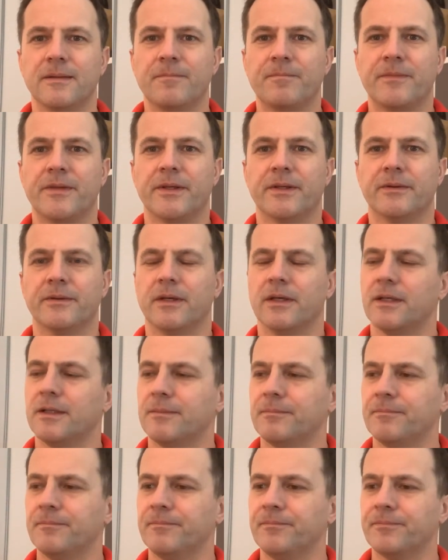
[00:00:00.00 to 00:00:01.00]

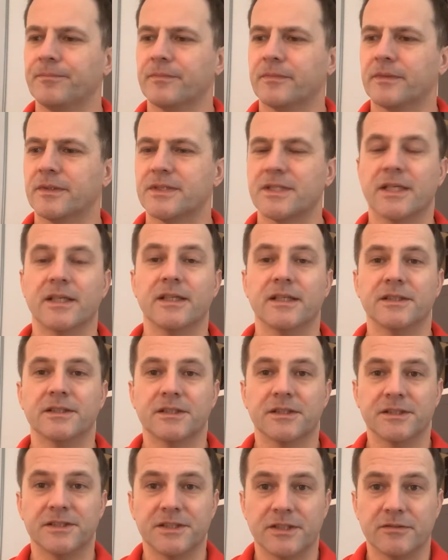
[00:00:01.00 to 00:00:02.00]
take it into
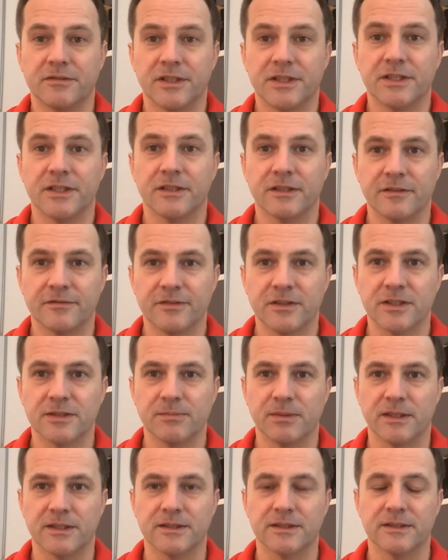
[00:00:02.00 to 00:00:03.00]
consideration in the first
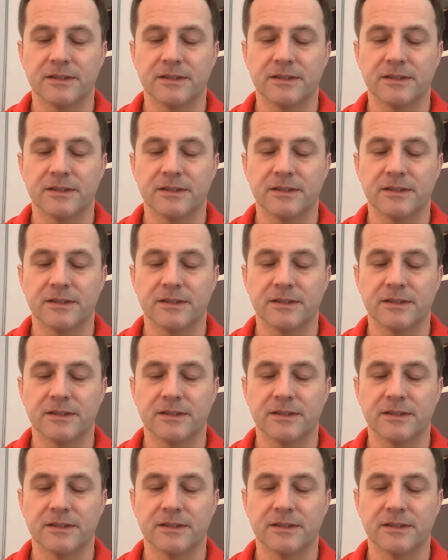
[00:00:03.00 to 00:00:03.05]
place?